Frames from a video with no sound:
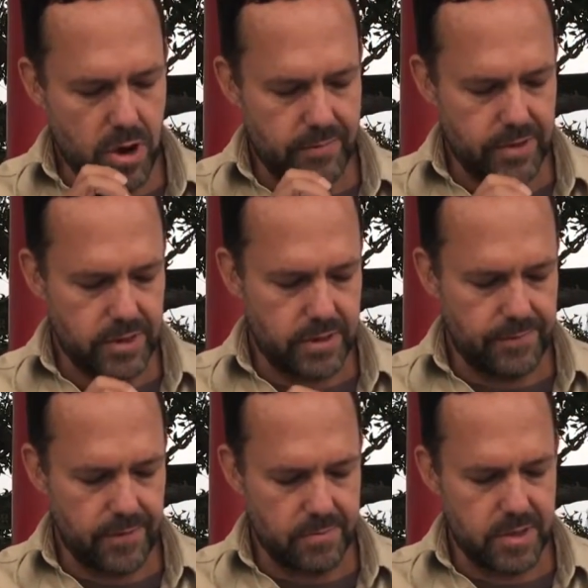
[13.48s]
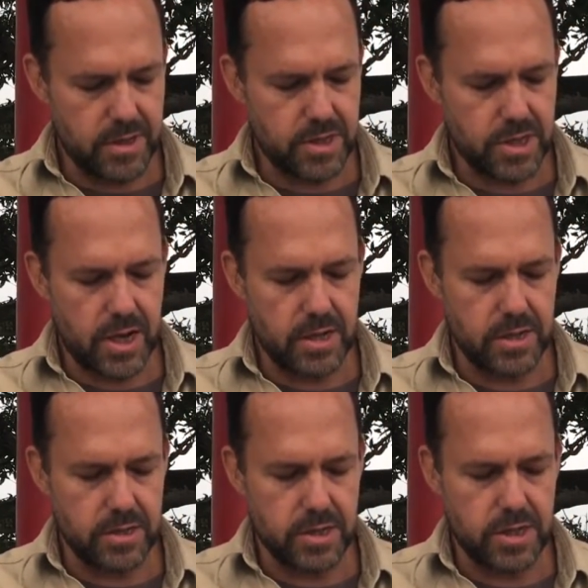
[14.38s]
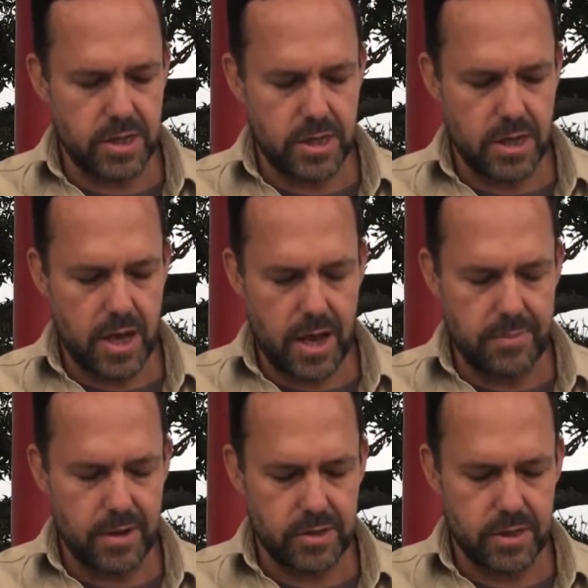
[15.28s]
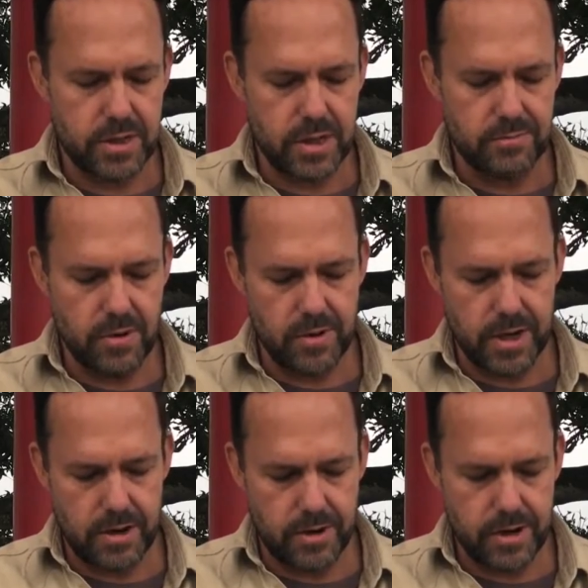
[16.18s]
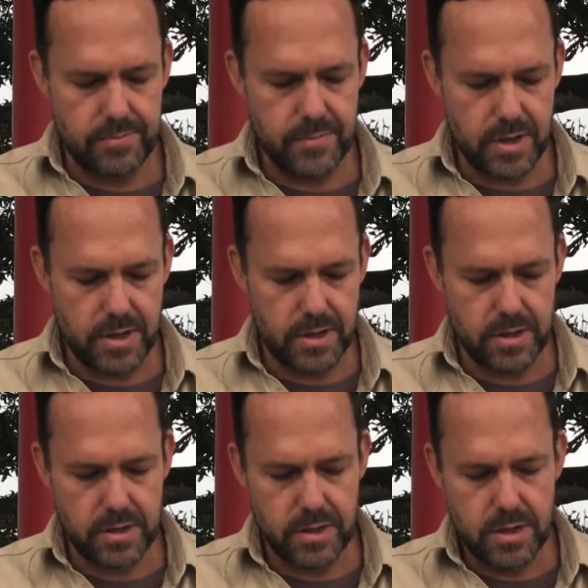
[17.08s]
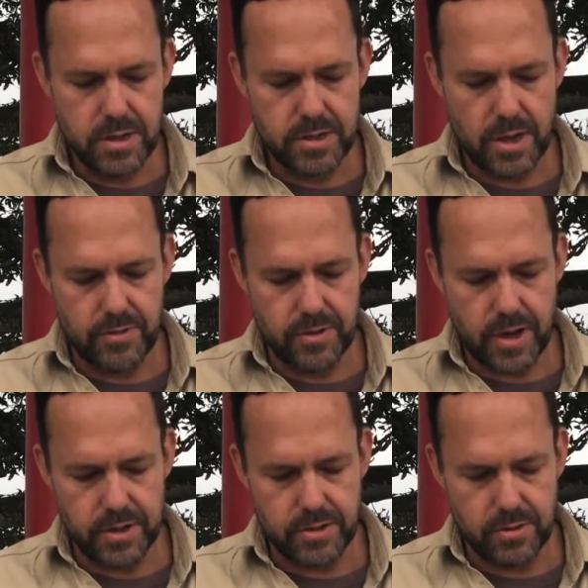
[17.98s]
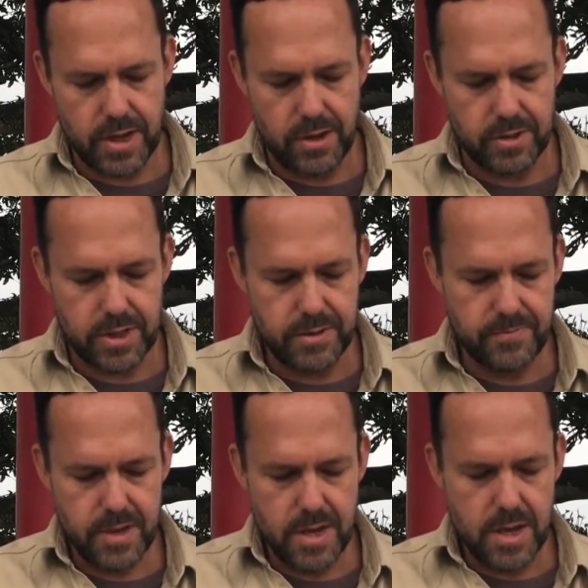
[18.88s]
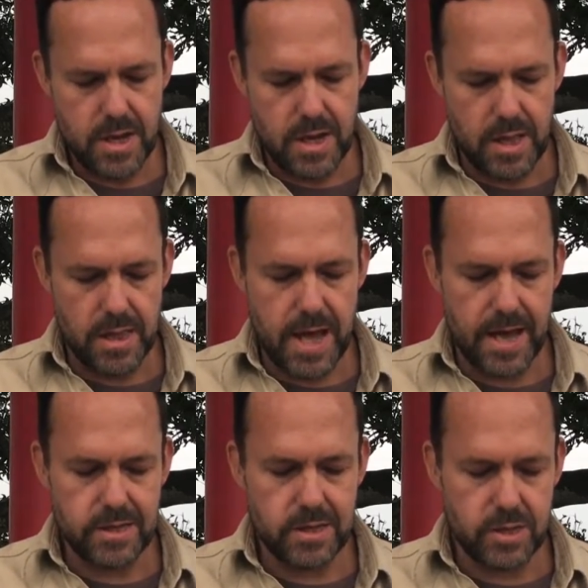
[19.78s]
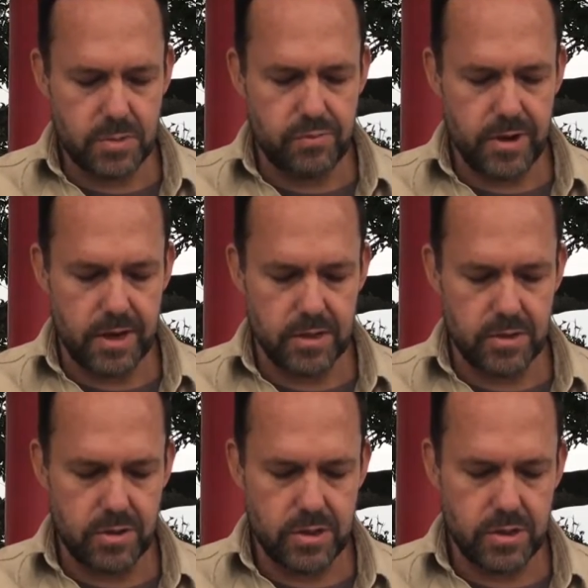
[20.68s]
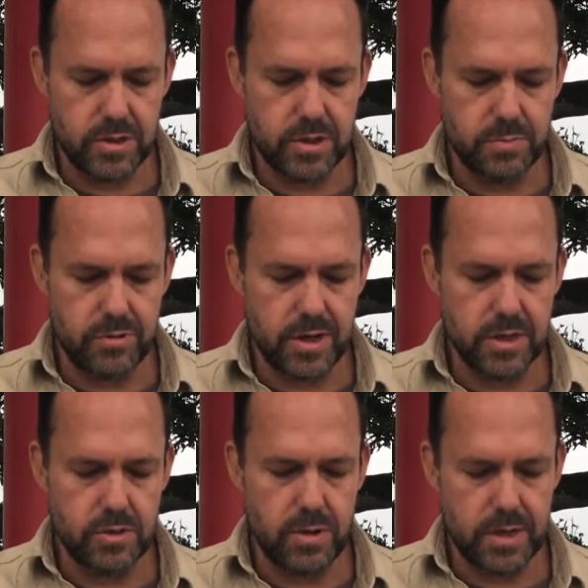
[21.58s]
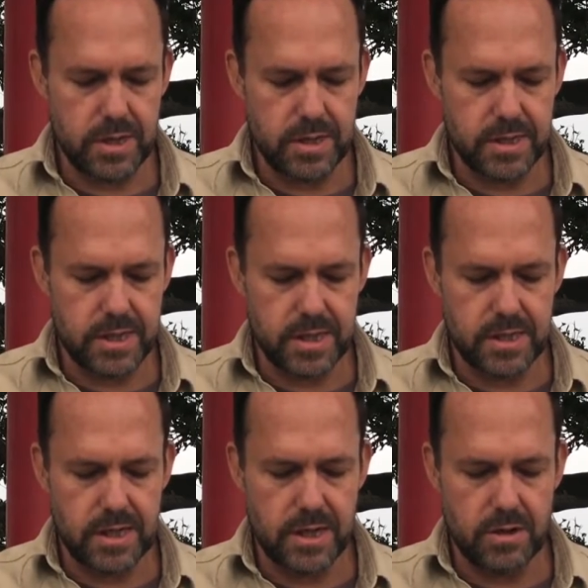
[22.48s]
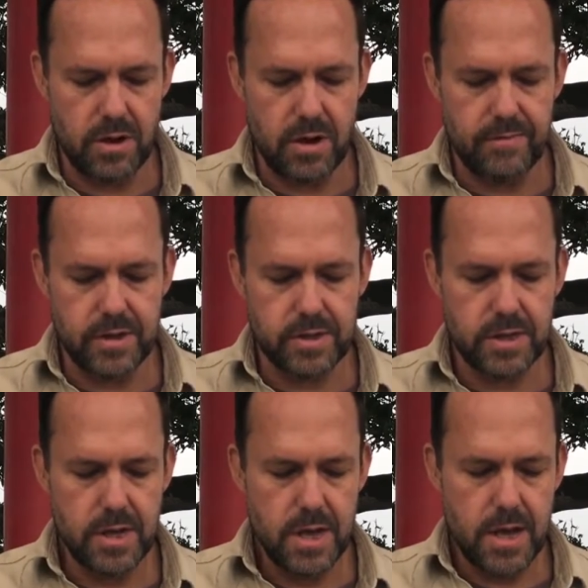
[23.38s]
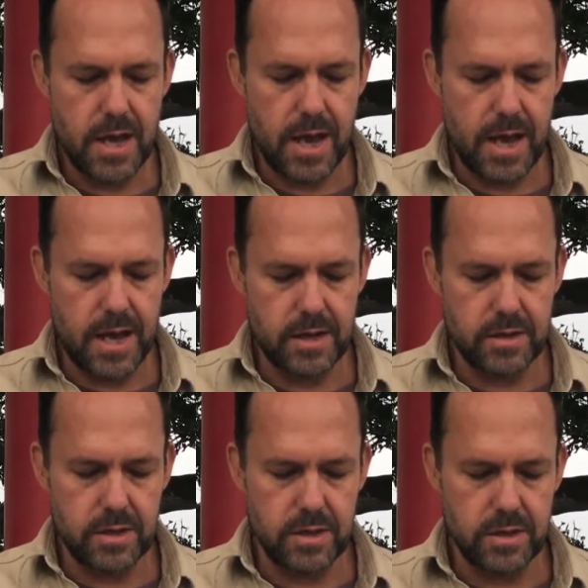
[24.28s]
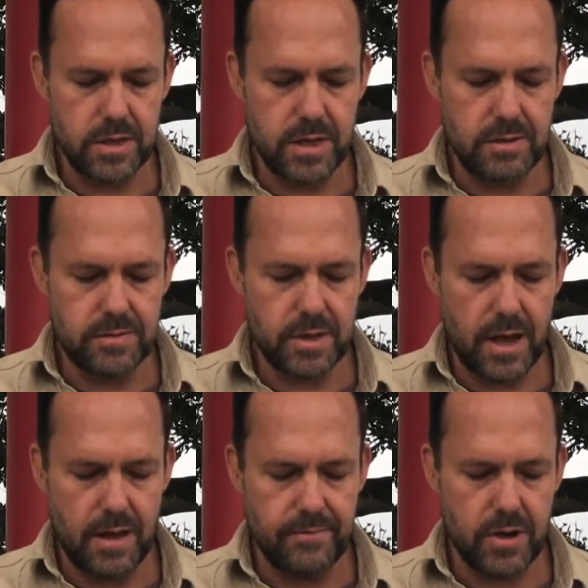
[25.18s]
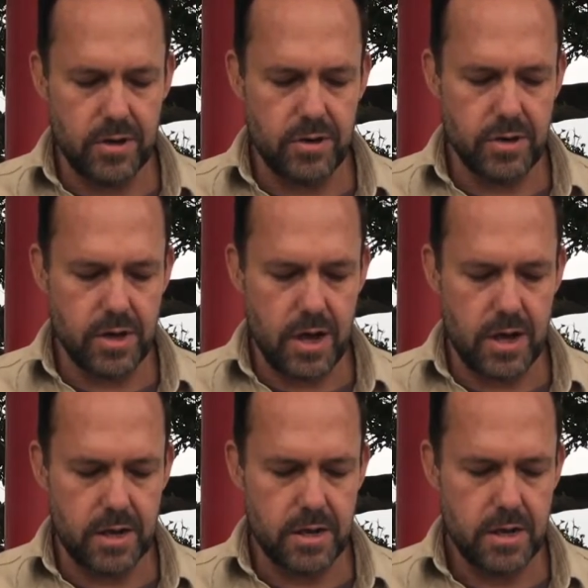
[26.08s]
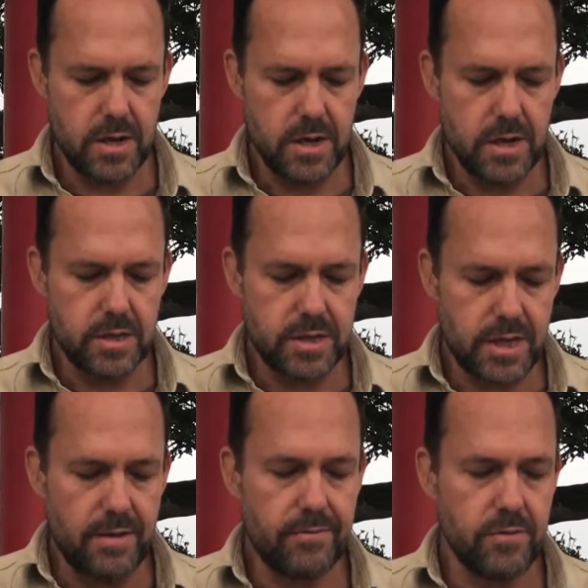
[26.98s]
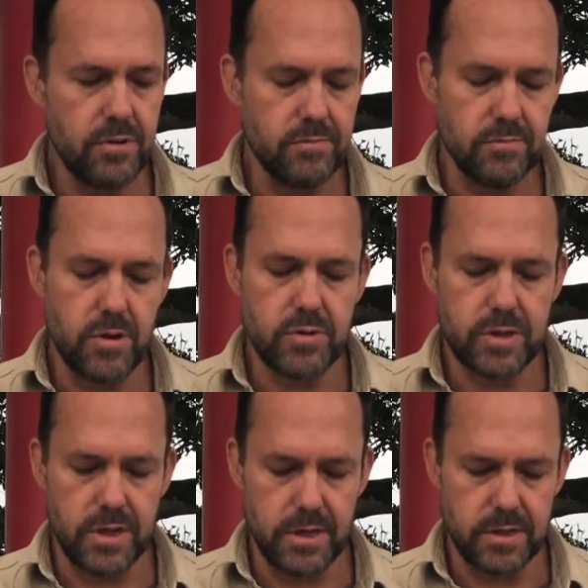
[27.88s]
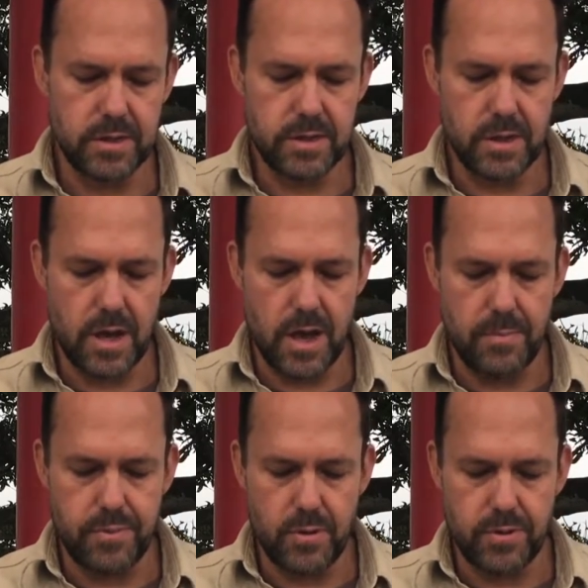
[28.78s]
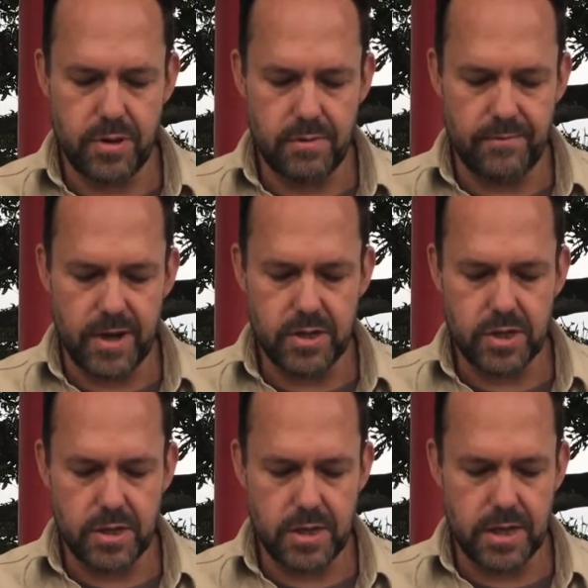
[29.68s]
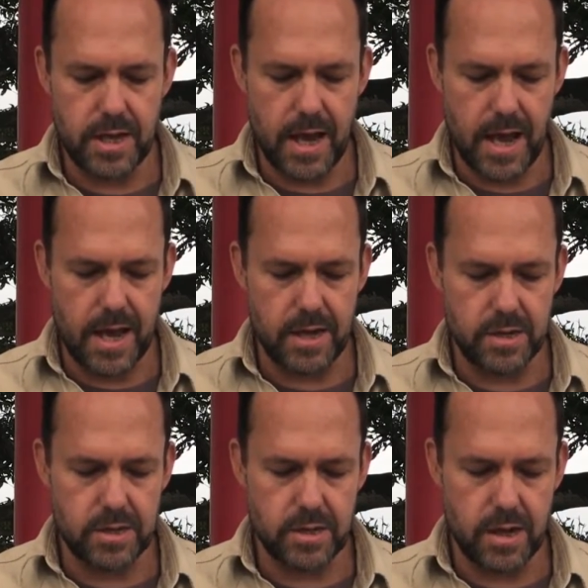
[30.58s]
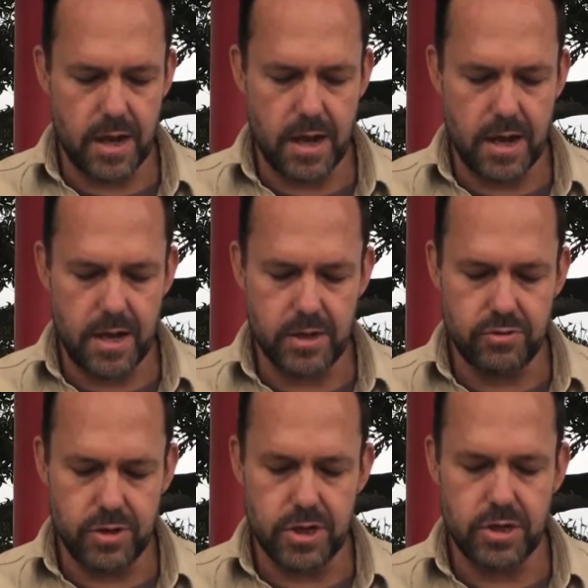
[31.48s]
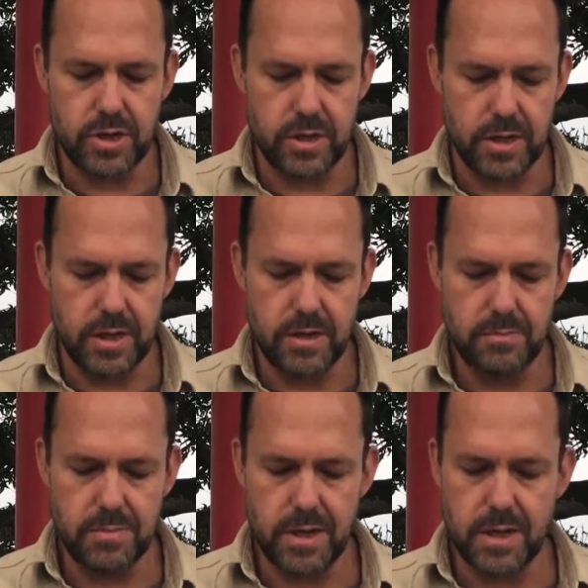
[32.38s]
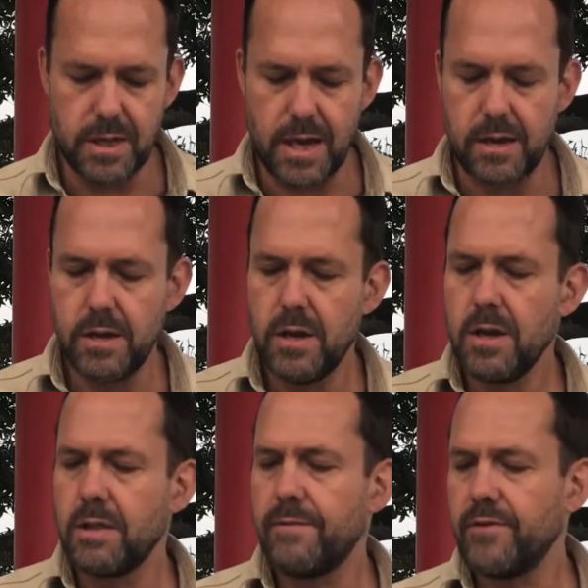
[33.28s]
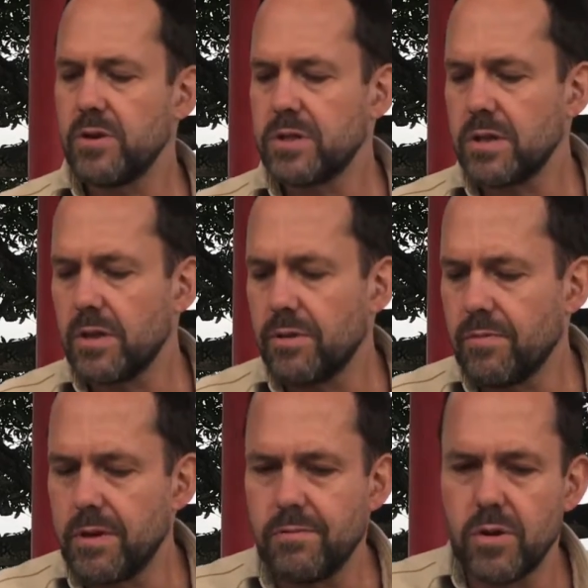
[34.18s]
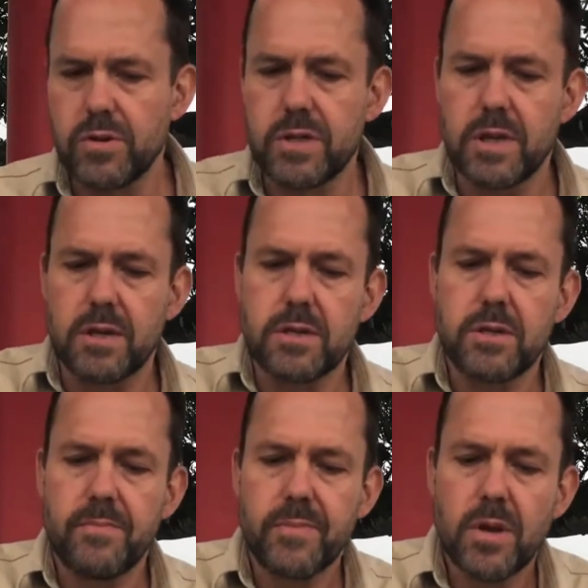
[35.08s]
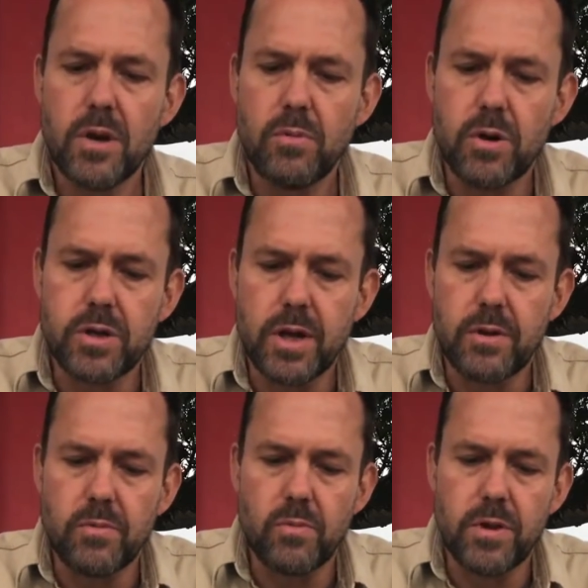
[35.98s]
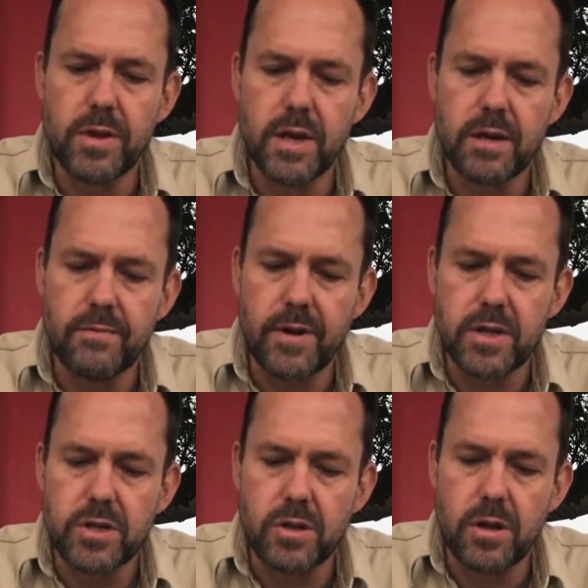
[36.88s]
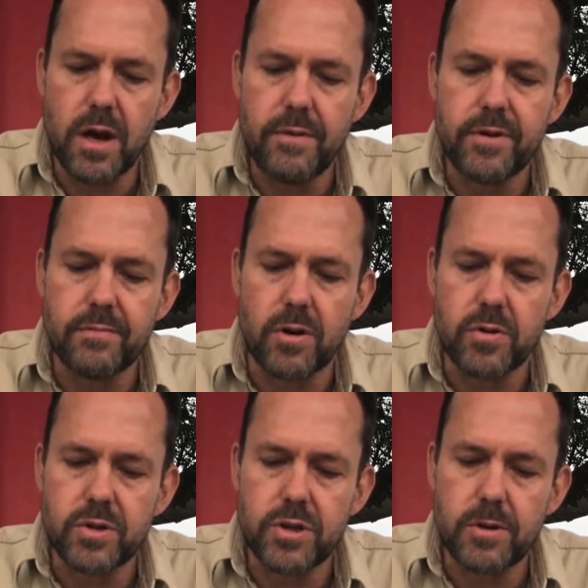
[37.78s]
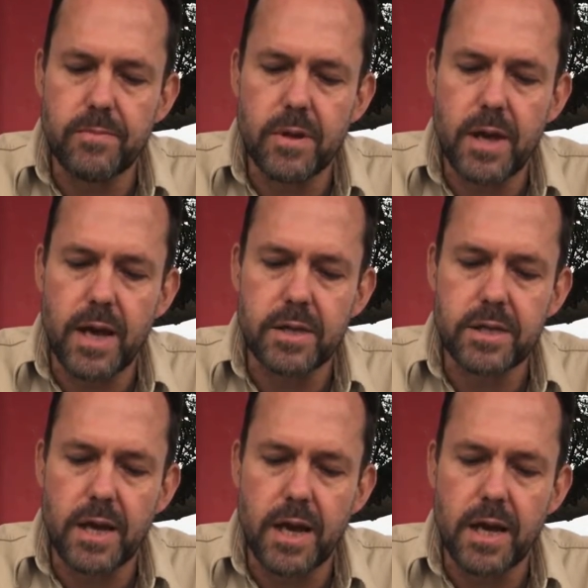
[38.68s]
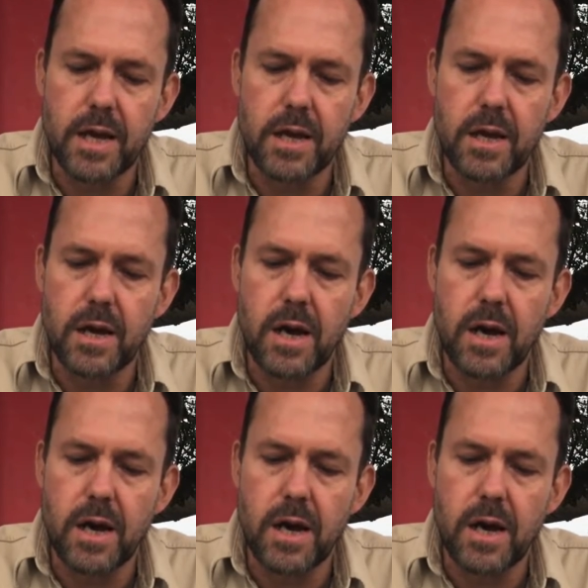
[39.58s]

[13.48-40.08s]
harvested from the Shanlinshi high mountain tea growing area in southern Nantou County last spring. So this is spring 2016 harvest, and the leaves have undergone several roastings, both conventionally and traditionally, meaning that the first 3 roastings were done with a conventional oven roaster as a